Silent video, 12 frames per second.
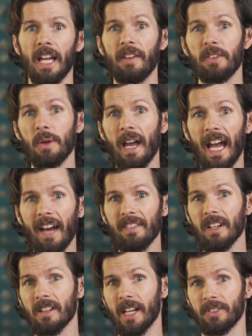If you have an
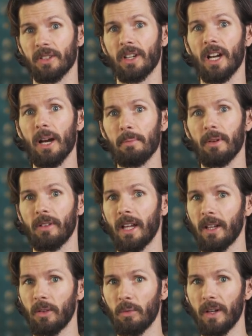electric cupper
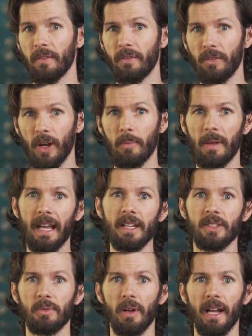like the one from
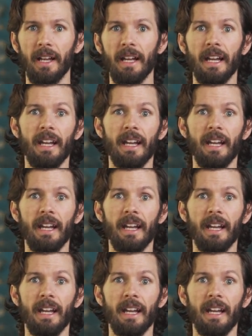Achedaway,